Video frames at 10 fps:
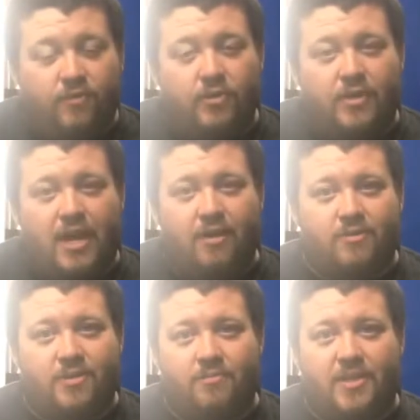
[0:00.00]
view
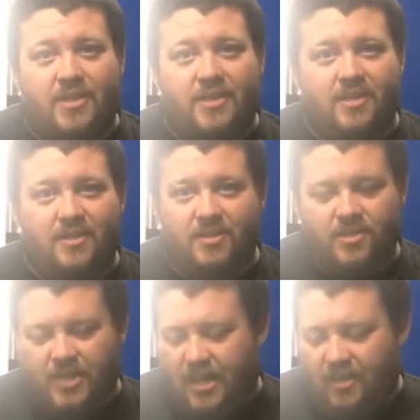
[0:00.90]
counts to me. I'm
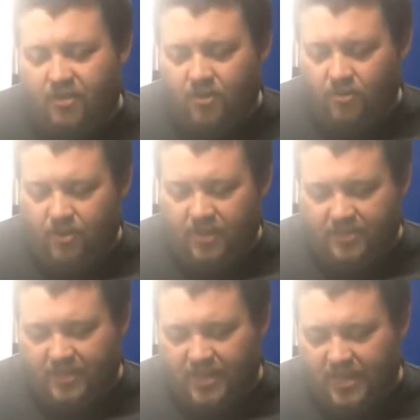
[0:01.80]
just kind of growing
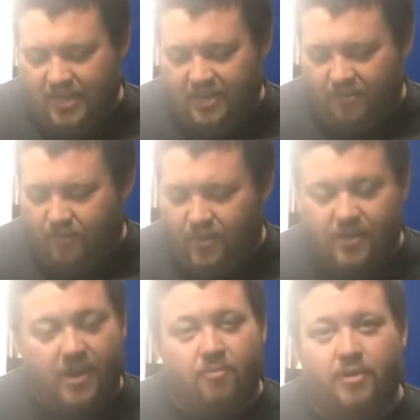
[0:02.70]
as I can. I
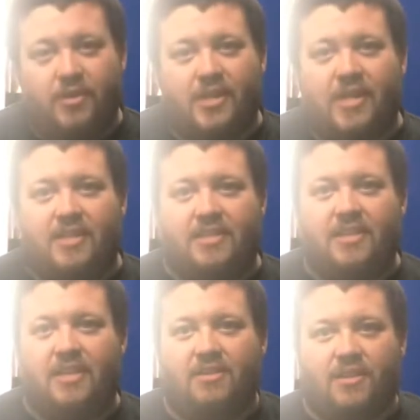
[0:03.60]
figure I put the
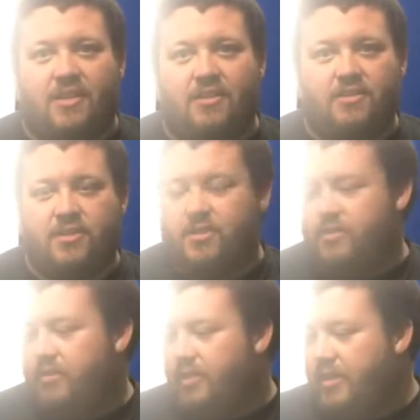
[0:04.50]
content out there,
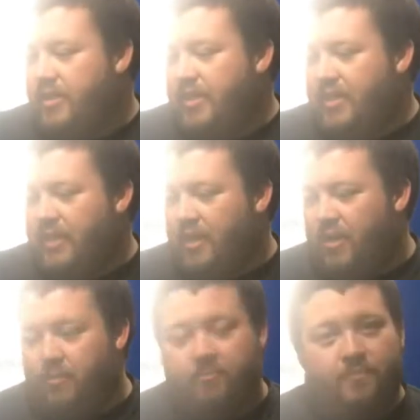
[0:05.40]
so
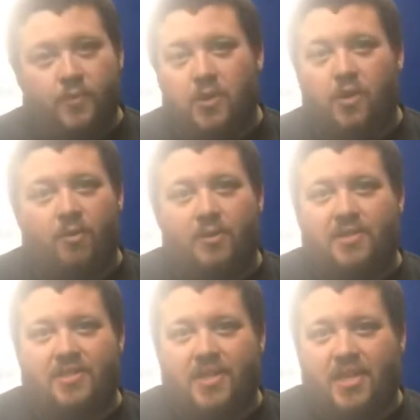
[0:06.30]

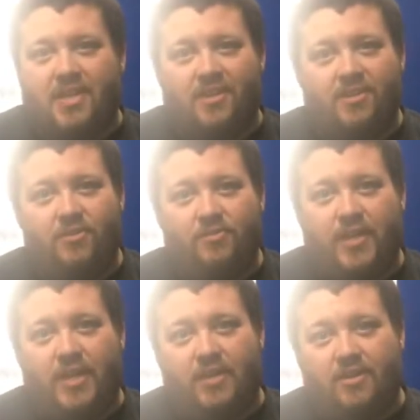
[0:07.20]
always excited to do the
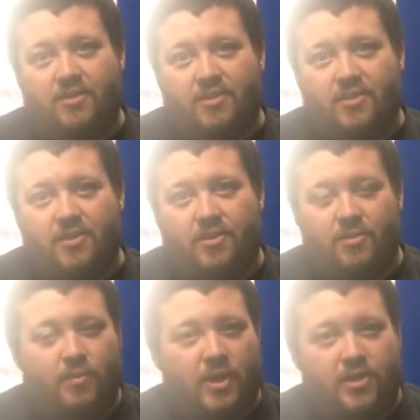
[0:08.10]
videos.
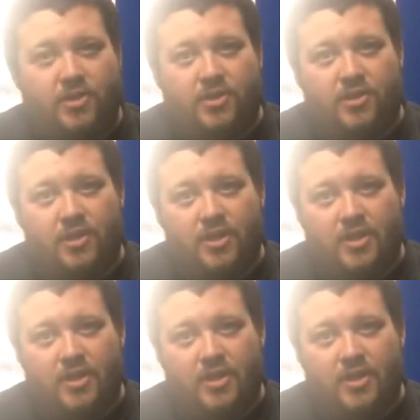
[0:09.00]
So watching,